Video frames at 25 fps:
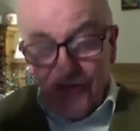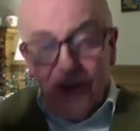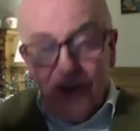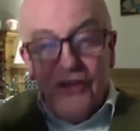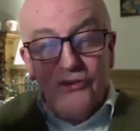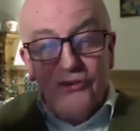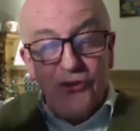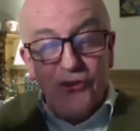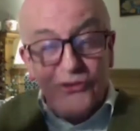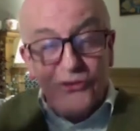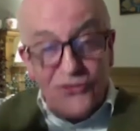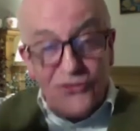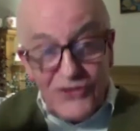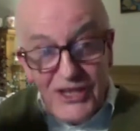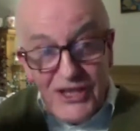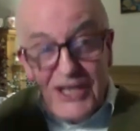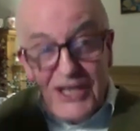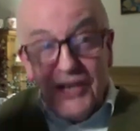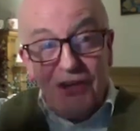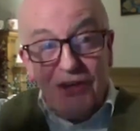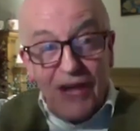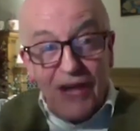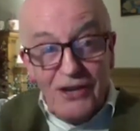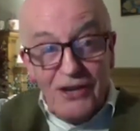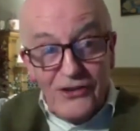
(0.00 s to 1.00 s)
to see
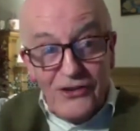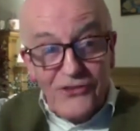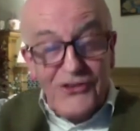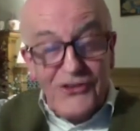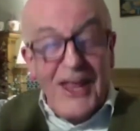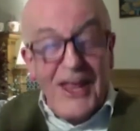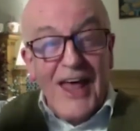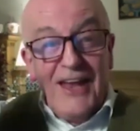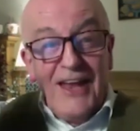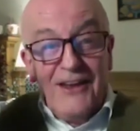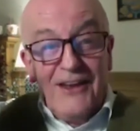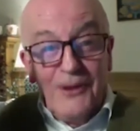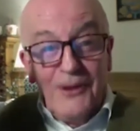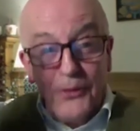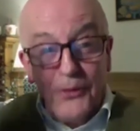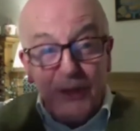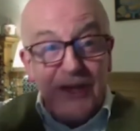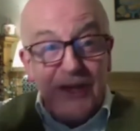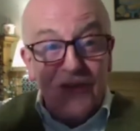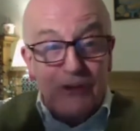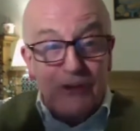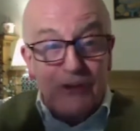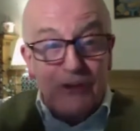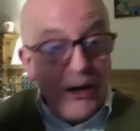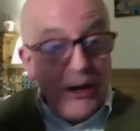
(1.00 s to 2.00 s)
and understand
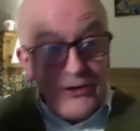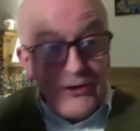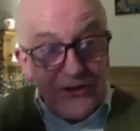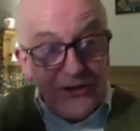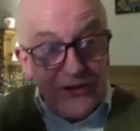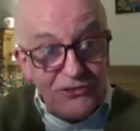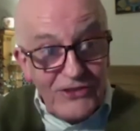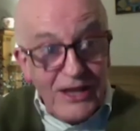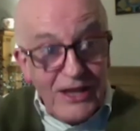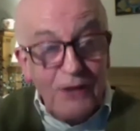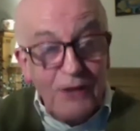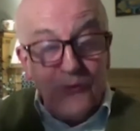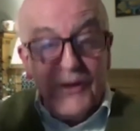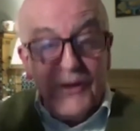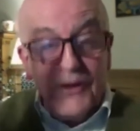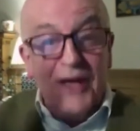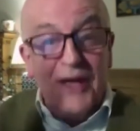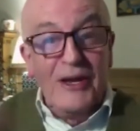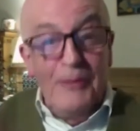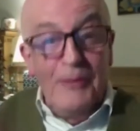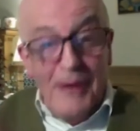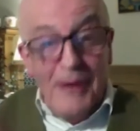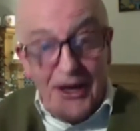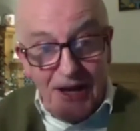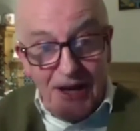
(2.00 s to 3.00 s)
things about itself and
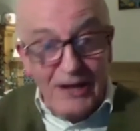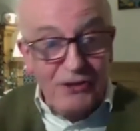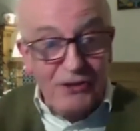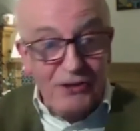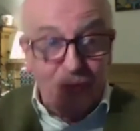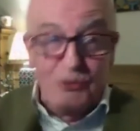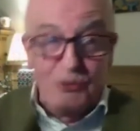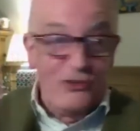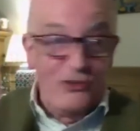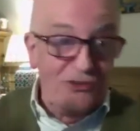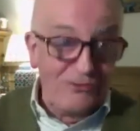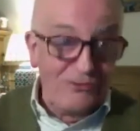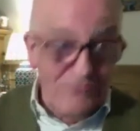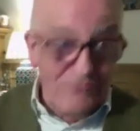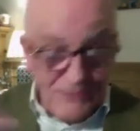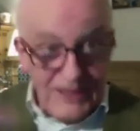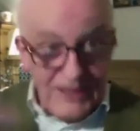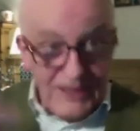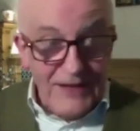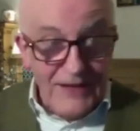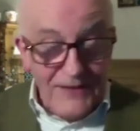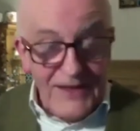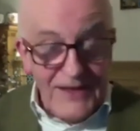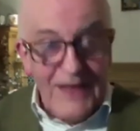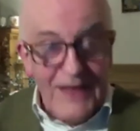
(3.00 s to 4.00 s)
about us, which is
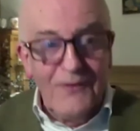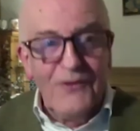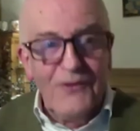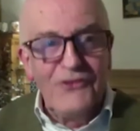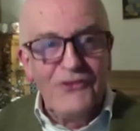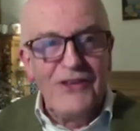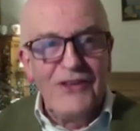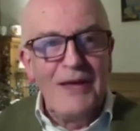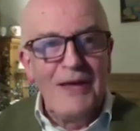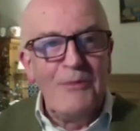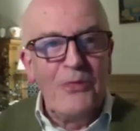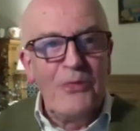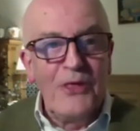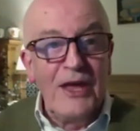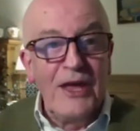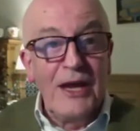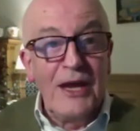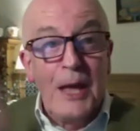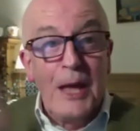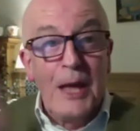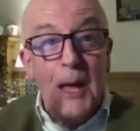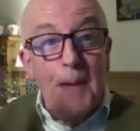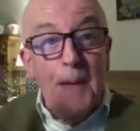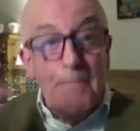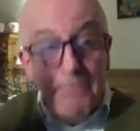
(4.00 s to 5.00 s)
in the end the same thing,
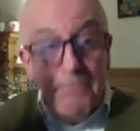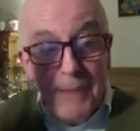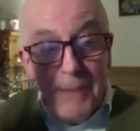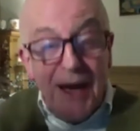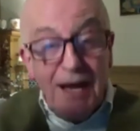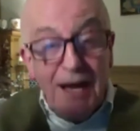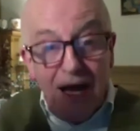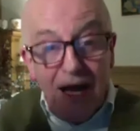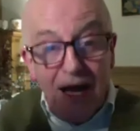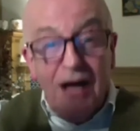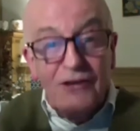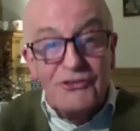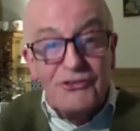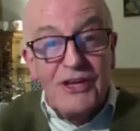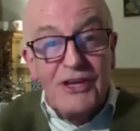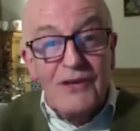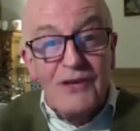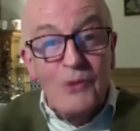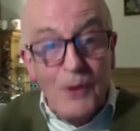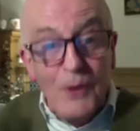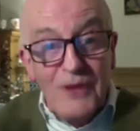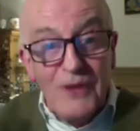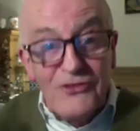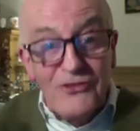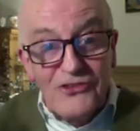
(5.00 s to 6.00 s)
by asking
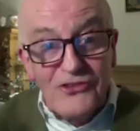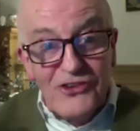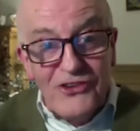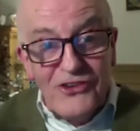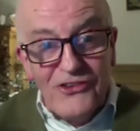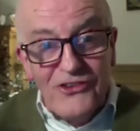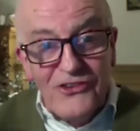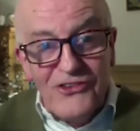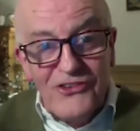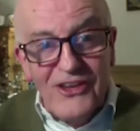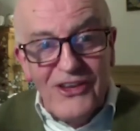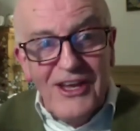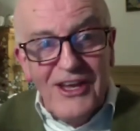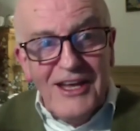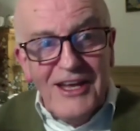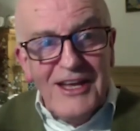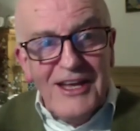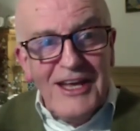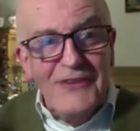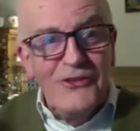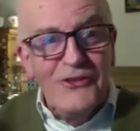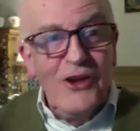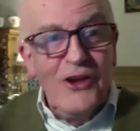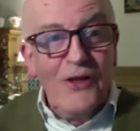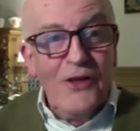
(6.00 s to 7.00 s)
questions.
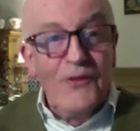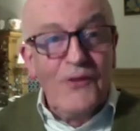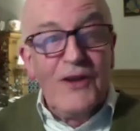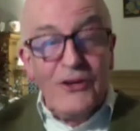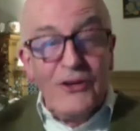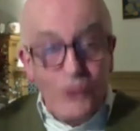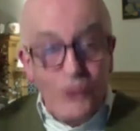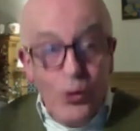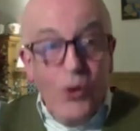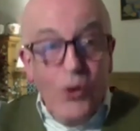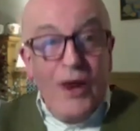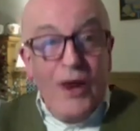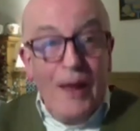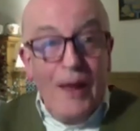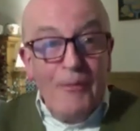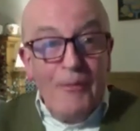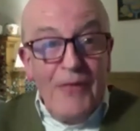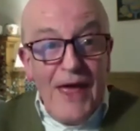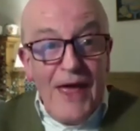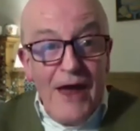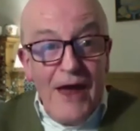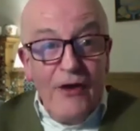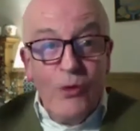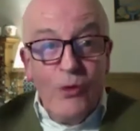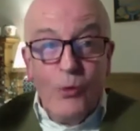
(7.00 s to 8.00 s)
It's not that it's all up
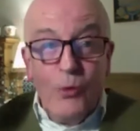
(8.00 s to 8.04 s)
there and